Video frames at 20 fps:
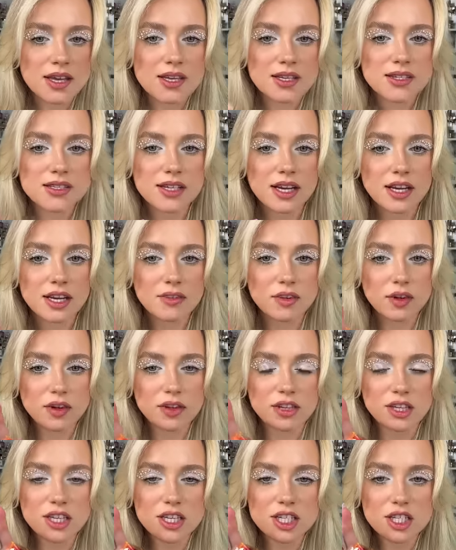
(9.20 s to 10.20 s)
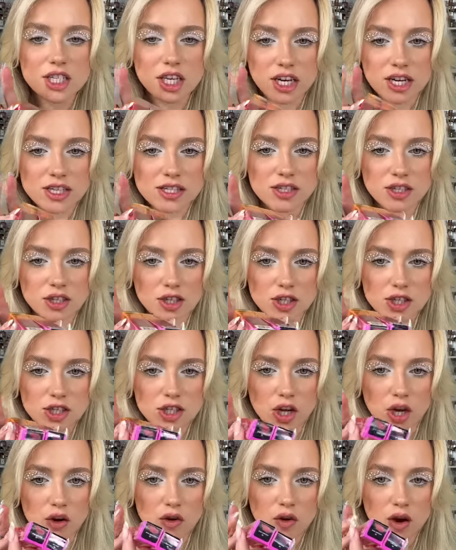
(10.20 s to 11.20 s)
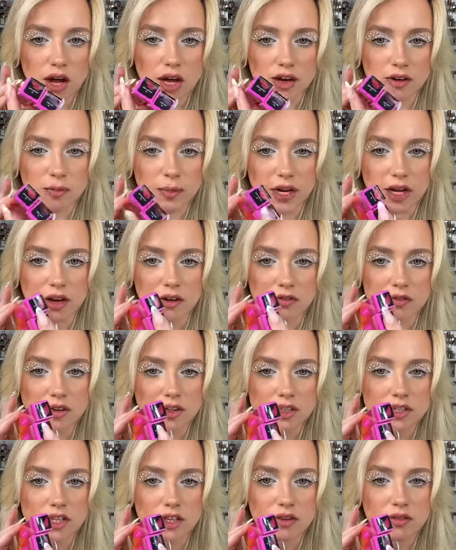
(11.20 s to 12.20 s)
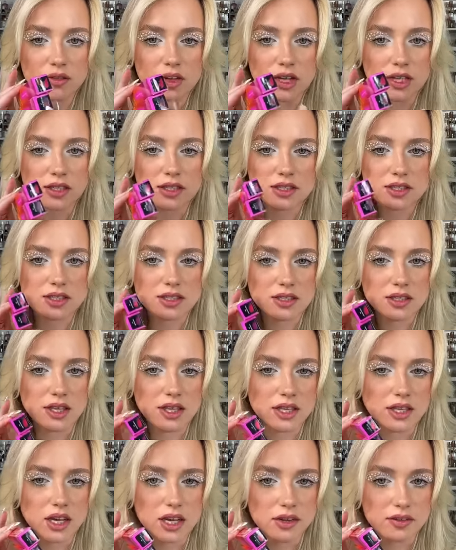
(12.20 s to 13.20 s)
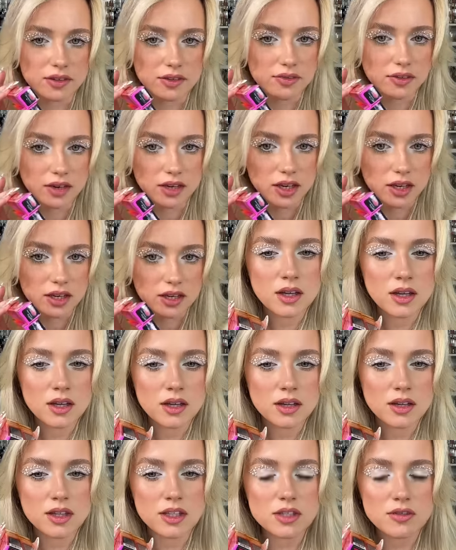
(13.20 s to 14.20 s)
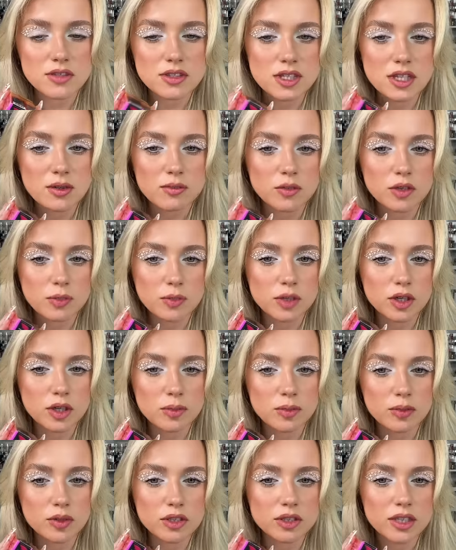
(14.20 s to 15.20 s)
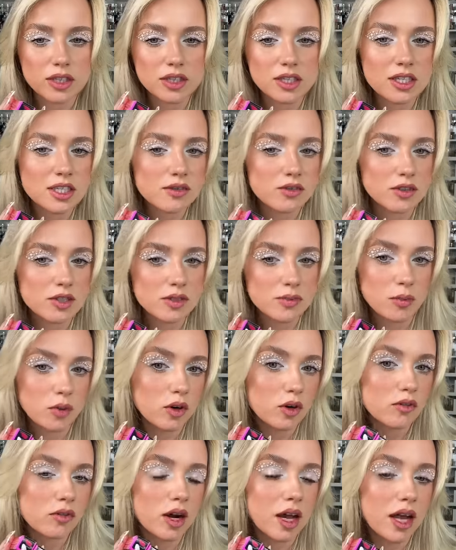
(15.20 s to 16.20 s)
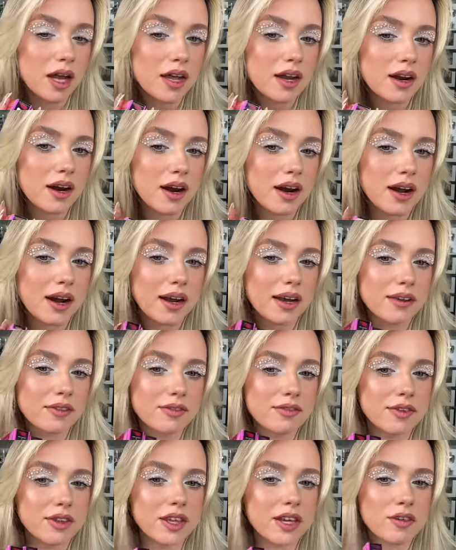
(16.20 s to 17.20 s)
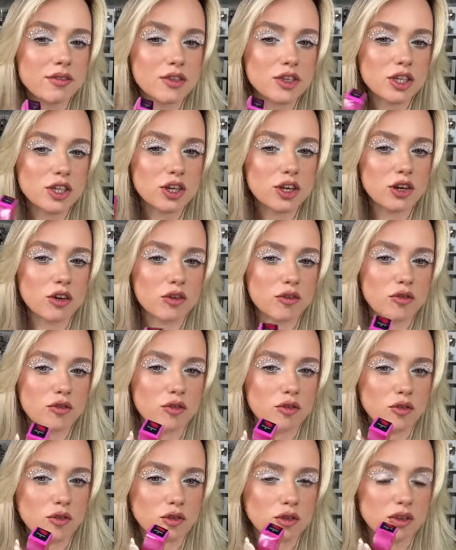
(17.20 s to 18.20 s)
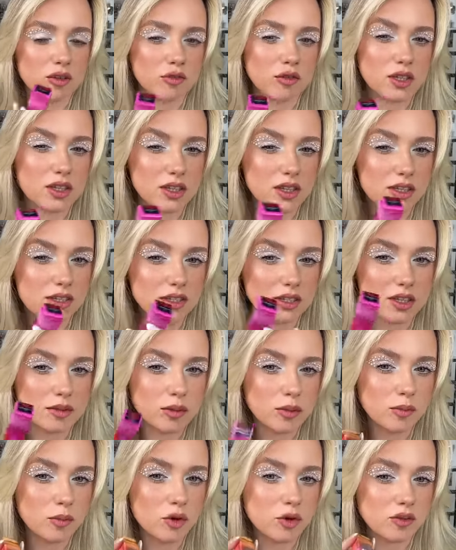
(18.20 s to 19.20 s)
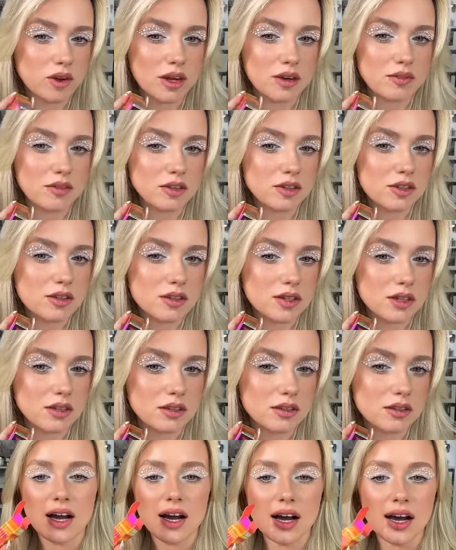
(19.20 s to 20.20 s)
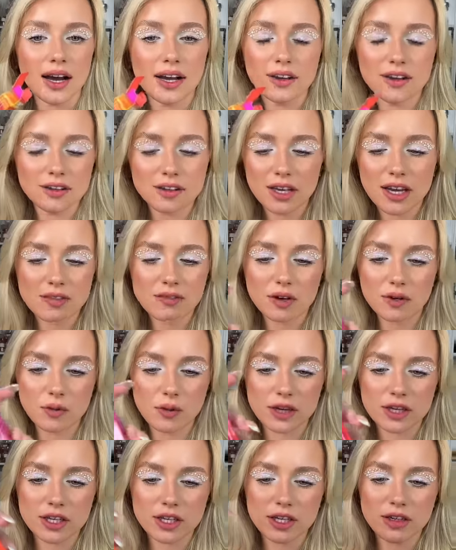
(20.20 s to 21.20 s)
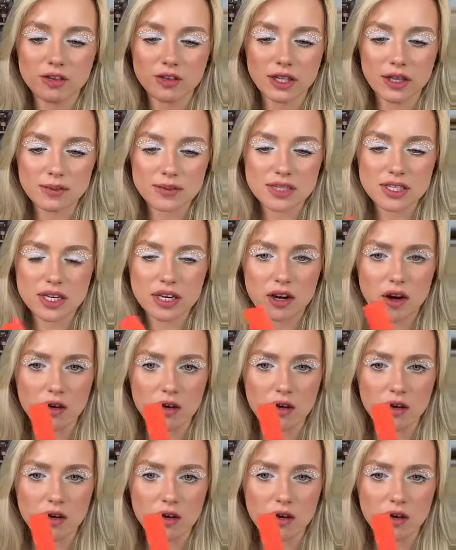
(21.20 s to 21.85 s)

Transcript: Second of all, these shades are so out of my comfort zone, it's like not even funny. This one's like more purple and then this one's more red. I feel like we should go for the one that's a little bit more red for this look. I only ever wear nude lipstick.